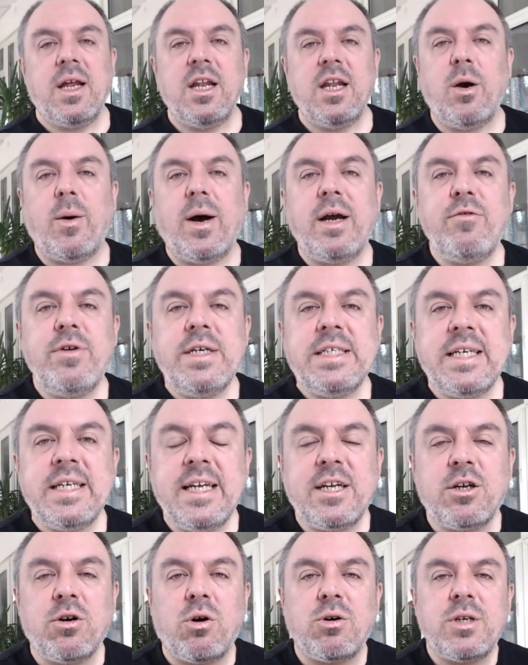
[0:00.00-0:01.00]
Now, I
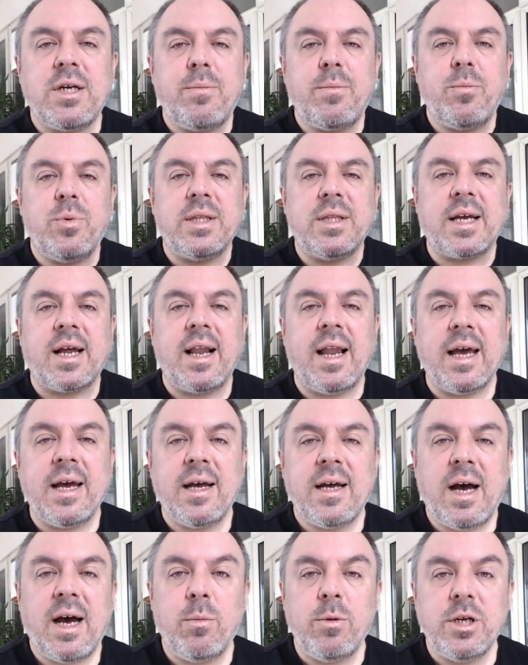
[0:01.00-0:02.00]
recently caught up with Claire
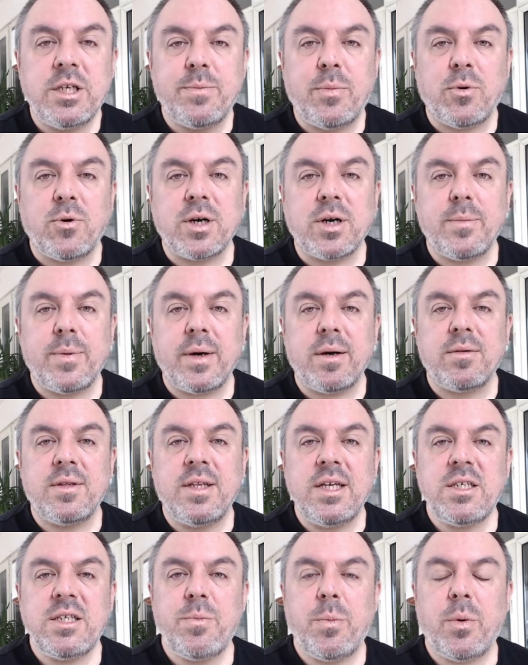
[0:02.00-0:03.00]
and we spoke about
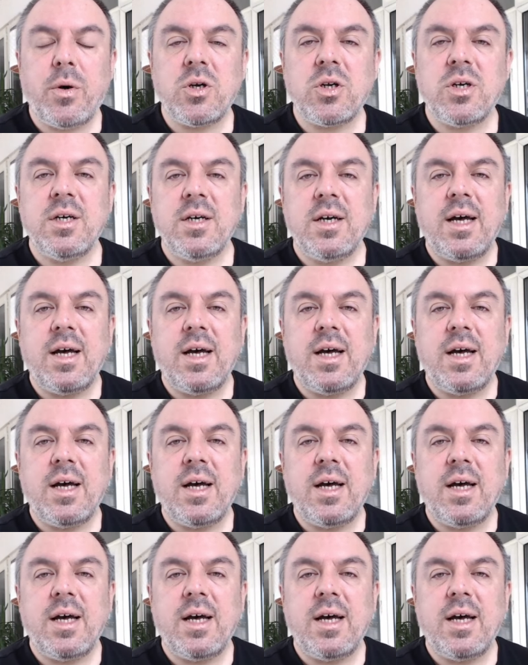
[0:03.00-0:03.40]
this book